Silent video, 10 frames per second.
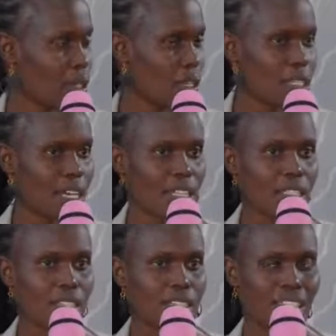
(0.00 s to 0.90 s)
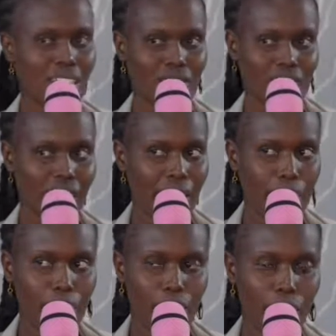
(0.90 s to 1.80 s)
It has really
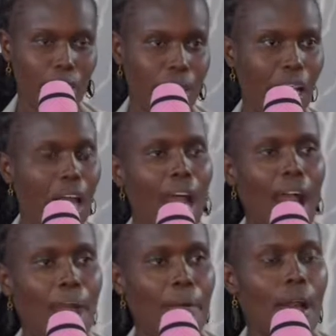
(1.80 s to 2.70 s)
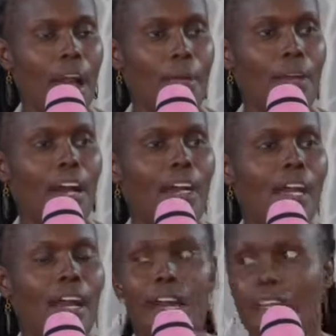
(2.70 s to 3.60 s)
brought a
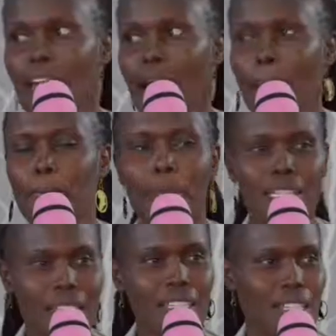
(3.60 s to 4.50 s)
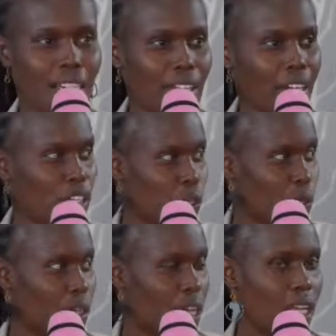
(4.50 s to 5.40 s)
bitter
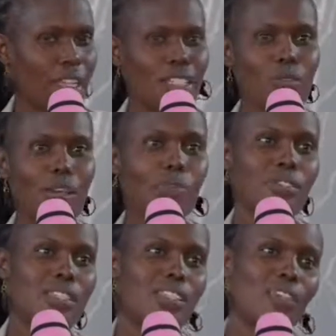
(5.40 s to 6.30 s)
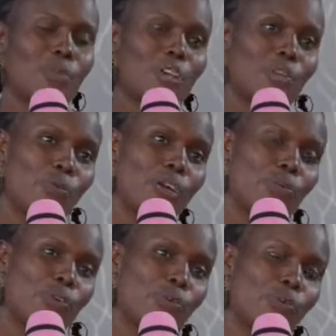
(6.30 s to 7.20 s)
generation. That's why you see
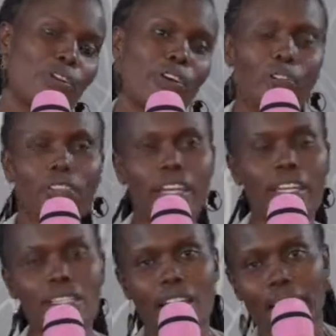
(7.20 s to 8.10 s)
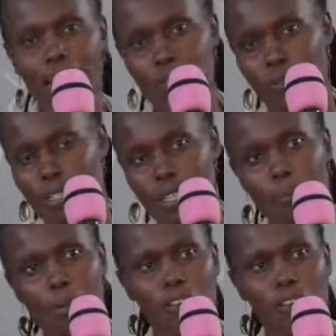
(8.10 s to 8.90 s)
when you're on the internet, for example